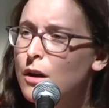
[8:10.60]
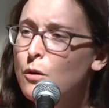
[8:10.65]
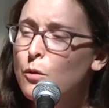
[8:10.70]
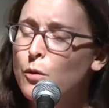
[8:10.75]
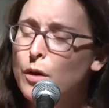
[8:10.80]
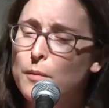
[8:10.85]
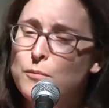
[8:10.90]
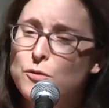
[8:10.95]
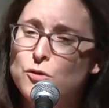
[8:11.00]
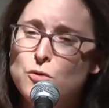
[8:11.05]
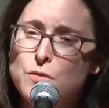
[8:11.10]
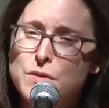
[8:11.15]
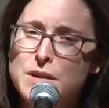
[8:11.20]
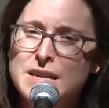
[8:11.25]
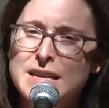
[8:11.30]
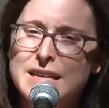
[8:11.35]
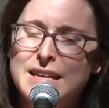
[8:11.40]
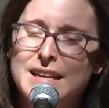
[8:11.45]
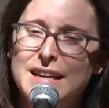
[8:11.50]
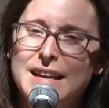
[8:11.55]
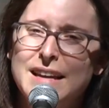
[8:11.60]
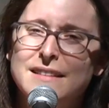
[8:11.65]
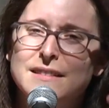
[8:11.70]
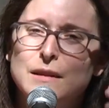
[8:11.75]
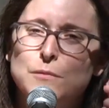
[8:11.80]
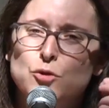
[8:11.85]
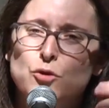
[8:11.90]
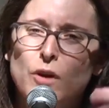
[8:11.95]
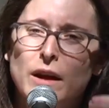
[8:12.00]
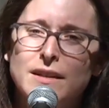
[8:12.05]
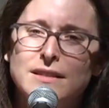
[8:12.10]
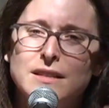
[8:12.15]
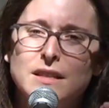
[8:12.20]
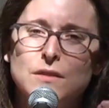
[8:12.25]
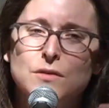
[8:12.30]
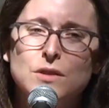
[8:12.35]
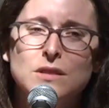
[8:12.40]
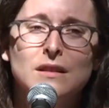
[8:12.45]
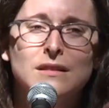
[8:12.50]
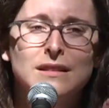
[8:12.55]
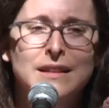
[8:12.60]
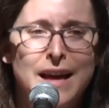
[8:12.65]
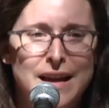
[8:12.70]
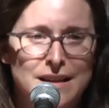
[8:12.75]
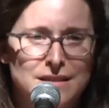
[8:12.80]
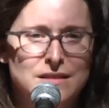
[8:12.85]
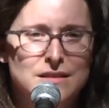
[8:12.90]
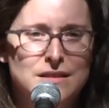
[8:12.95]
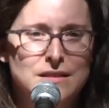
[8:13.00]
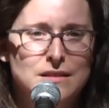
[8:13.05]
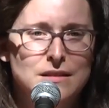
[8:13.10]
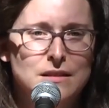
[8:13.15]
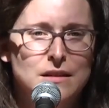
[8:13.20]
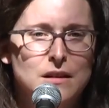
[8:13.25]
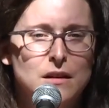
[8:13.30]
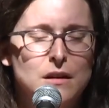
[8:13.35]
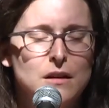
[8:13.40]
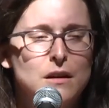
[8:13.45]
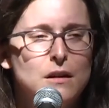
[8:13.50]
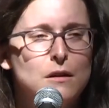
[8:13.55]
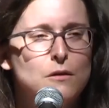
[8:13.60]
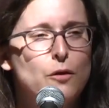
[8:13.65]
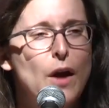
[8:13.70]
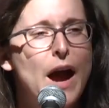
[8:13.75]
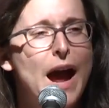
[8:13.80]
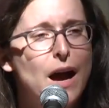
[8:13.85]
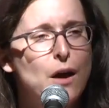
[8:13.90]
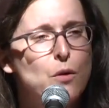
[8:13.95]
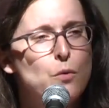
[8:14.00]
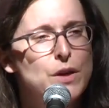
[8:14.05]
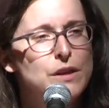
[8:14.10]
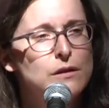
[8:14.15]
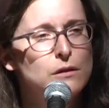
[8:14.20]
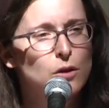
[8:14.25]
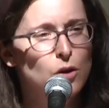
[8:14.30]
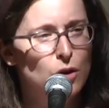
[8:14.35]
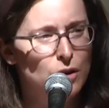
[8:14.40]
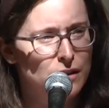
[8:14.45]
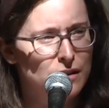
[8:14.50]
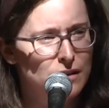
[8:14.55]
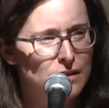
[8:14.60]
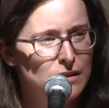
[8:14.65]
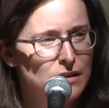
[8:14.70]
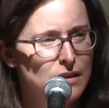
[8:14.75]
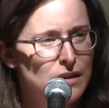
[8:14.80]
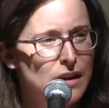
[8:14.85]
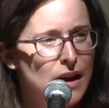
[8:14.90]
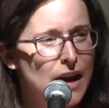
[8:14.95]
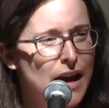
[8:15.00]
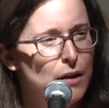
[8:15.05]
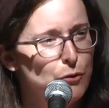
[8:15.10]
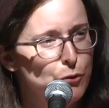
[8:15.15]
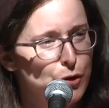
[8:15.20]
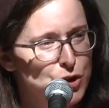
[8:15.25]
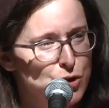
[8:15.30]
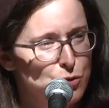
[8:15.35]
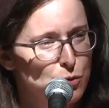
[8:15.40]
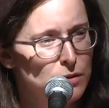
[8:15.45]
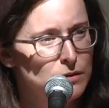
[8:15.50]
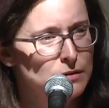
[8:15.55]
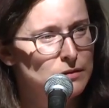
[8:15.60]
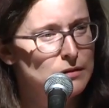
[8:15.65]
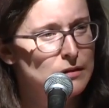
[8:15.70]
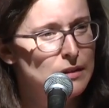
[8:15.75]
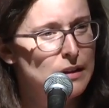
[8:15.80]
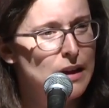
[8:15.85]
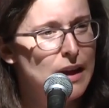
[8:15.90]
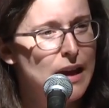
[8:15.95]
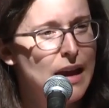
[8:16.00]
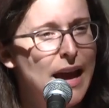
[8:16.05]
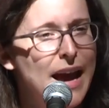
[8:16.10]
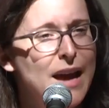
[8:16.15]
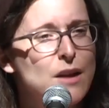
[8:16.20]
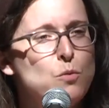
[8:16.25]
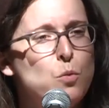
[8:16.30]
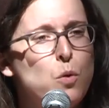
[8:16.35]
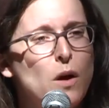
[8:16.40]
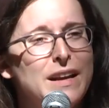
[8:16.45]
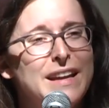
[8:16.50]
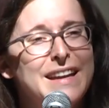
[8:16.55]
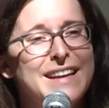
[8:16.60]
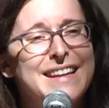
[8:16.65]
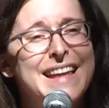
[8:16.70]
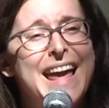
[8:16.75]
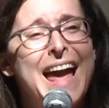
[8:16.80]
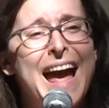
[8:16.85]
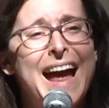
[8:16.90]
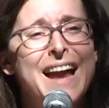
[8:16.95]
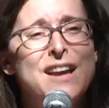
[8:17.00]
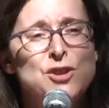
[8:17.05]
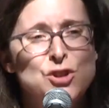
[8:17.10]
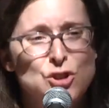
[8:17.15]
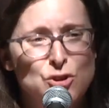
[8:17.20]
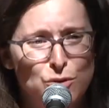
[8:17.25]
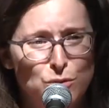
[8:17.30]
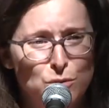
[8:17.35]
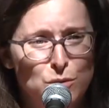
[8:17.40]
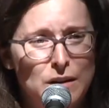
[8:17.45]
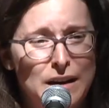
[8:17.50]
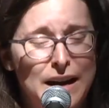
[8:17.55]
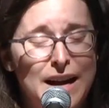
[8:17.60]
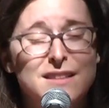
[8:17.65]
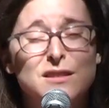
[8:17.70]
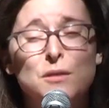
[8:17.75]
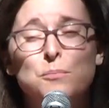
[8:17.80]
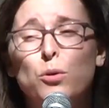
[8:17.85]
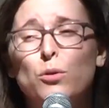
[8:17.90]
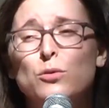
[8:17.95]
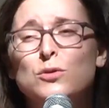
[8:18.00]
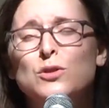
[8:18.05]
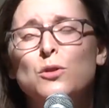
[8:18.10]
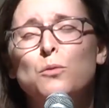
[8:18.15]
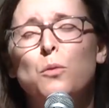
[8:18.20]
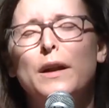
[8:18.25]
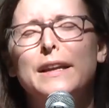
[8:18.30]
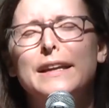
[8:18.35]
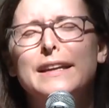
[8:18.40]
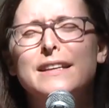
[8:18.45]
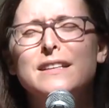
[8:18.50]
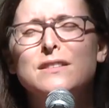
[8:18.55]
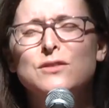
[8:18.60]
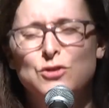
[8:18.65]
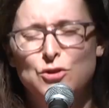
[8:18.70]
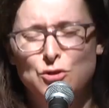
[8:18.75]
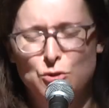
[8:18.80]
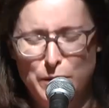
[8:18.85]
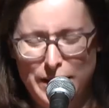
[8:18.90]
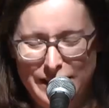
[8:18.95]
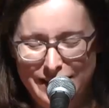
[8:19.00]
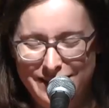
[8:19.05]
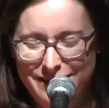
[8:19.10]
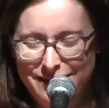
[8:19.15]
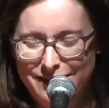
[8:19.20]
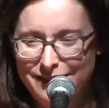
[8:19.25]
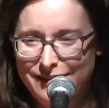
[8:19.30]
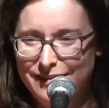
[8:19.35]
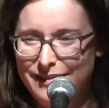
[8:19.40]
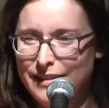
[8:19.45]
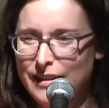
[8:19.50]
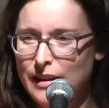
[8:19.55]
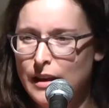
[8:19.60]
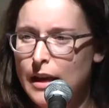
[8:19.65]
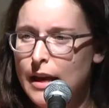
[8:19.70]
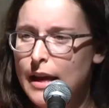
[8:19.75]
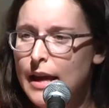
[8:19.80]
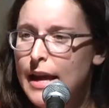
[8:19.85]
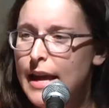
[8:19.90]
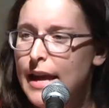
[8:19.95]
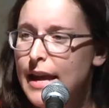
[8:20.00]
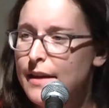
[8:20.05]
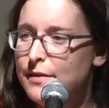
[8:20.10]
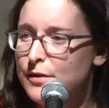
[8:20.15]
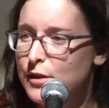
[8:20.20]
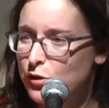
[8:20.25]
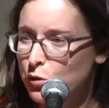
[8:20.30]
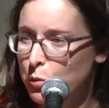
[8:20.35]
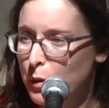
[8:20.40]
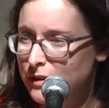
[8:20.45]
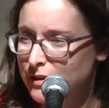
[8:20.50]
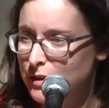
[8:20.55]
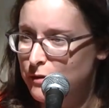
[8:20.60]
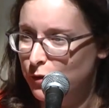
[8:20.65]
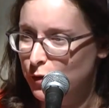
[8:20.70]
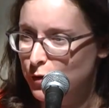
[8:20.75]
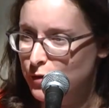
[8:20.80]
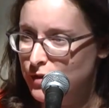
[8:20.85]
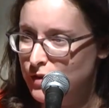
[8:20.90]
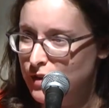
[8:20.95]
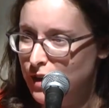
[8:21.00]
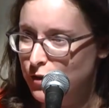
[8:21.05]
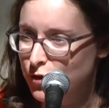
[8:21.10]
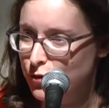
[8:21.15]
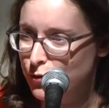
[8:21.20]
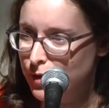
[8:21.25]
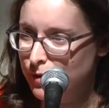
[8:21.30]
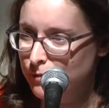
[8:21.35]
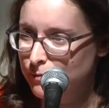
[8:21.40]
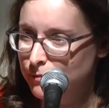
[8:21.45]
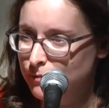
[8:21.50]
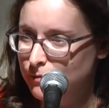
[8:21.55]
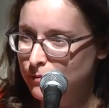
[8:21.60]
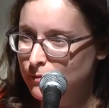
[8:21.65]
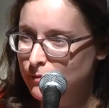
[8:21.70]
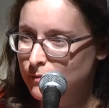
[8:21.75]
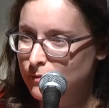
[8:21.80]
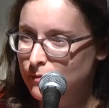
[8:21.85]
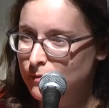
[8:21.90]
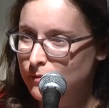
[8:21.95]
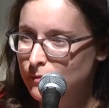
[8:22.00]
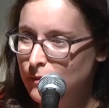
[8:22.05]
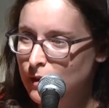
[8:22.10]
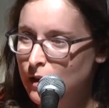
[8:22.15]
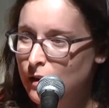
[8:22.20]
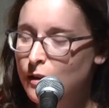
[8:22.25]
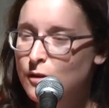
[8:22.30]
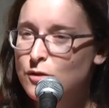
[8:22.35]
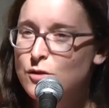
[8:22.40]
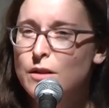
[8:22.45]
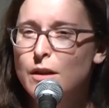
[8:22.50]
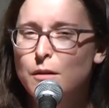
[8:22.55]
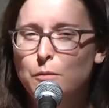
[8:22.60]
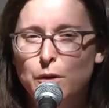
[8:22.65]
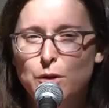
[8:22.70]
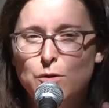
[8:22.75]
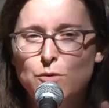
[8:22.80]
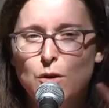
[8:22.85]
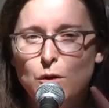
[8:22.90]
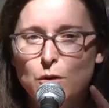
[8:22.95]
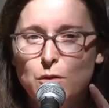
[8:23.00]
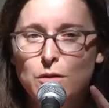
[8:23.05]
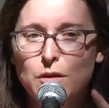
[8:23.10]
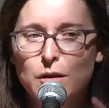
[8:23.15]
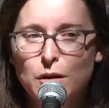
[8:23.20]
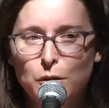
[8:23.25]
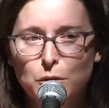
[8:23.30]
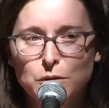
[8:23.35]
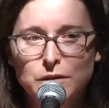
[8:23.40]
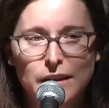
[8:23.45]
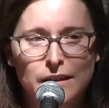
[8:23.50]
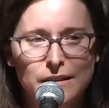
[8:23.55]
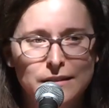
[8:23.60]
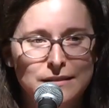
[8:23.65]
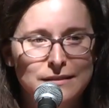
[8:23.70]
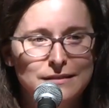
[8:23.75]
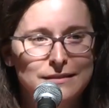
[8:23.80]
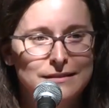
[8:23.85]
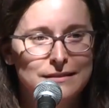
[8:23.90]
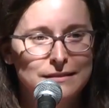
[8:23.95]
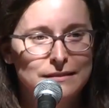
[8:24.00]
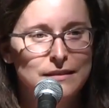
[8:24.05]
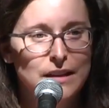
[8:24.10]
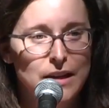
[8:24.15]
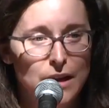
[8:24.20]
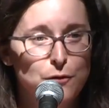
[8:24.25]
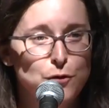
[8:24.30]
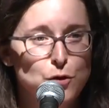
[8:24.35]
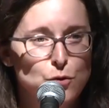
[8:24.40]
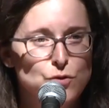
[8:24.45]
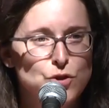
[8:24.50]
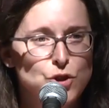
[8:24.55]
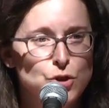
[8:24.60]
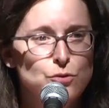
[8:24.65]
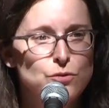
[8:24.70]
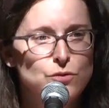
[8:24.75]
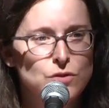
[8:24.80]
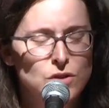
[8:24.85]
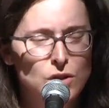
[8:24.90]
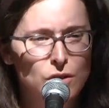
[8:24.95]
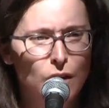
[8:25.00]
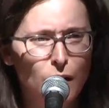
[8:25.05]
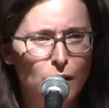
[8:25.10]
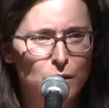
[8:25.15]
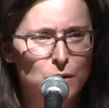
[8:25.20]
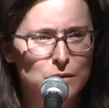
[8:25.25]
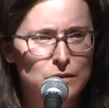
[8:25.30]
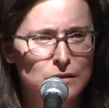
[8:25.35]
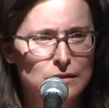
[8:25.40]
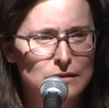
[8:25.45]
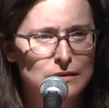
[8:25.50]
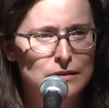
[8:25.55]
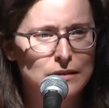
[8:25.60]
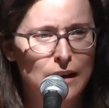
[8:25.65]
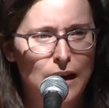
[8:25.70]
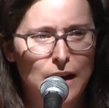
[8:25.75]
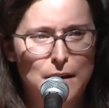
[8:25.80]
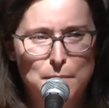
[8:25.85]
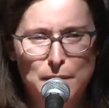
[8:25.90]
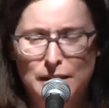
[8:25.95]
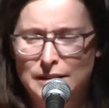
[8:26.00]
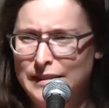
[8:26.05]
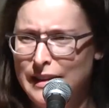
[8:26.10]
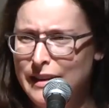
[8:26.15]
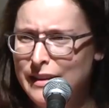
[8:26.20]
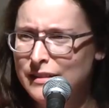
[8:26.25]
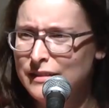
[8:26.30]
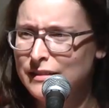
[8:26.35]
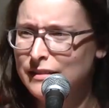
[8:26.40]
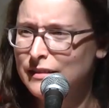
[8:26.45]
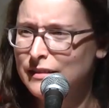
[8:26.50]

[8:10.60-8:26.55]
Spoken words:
What I'm doing is I'm trying to give us a lens for how we look at ritual and what it can do as opposed to what it is doing in the 21st century. So that when you go to the Kotel, if you choose to go on Monday,